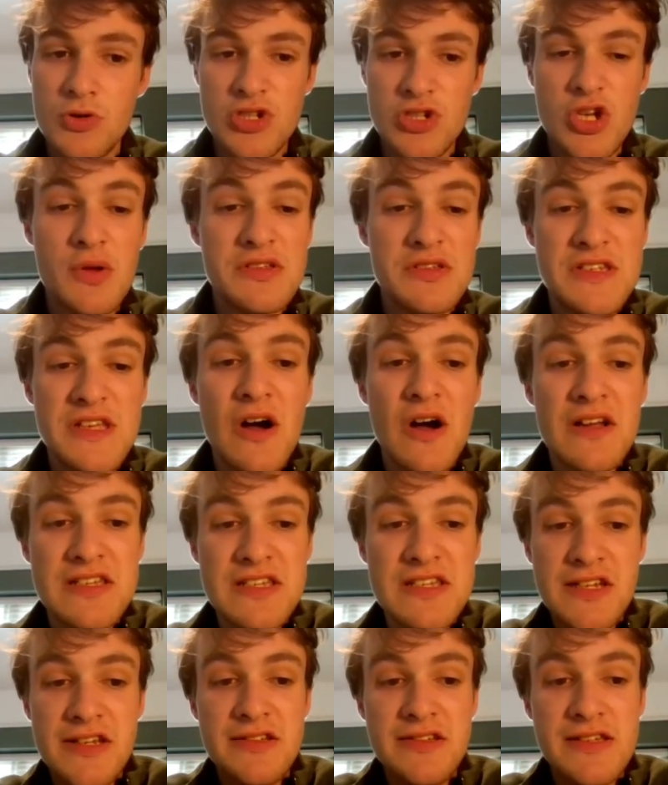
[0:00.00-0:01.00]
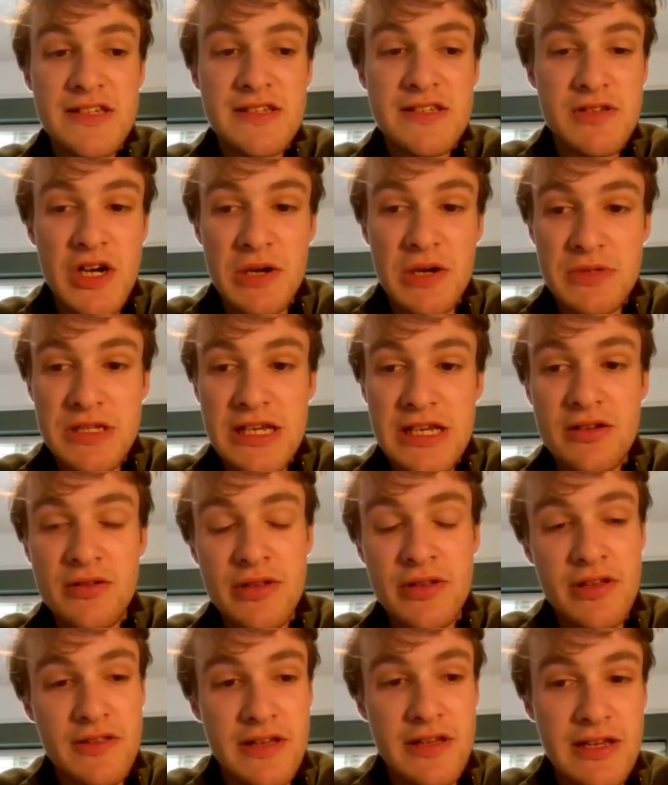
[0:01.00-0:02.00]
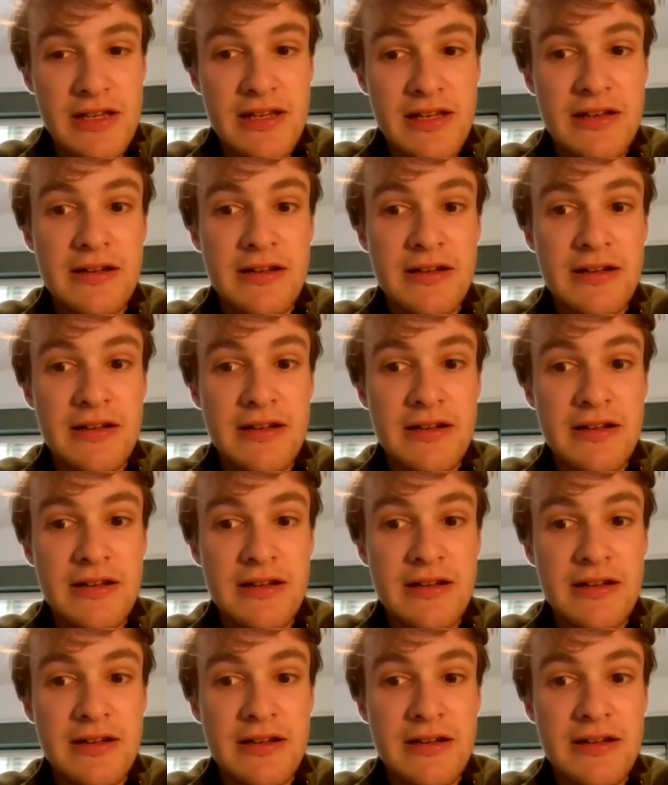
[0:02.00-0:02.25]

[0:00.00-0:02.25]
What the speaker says: So it's the Iceland type deal, you're thinking?